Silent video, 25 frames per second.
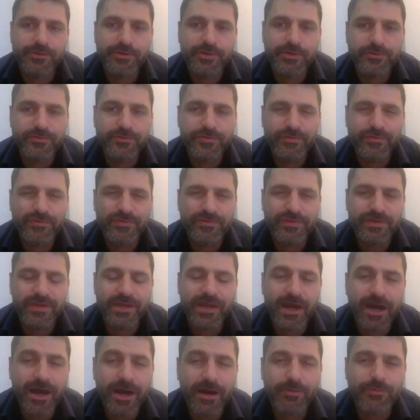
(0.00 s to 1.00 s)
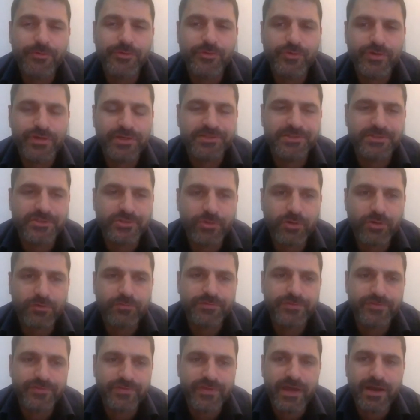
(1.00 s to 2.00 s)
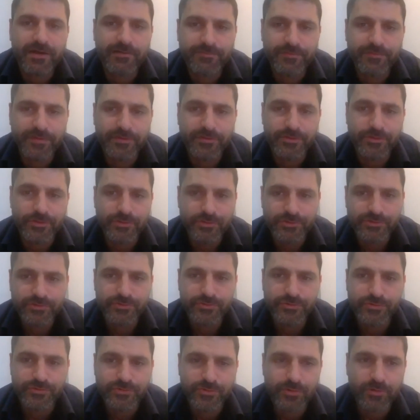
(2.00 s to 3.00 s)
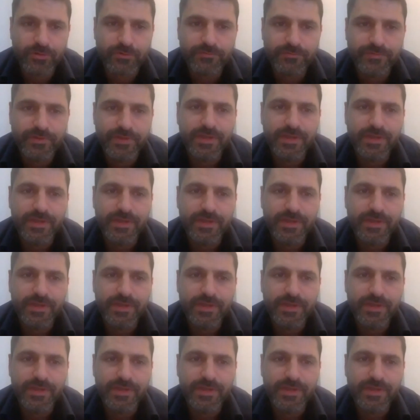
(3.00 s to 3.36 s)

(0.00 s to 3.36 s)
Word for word: You need to see how you can solve stuff that you used to solve,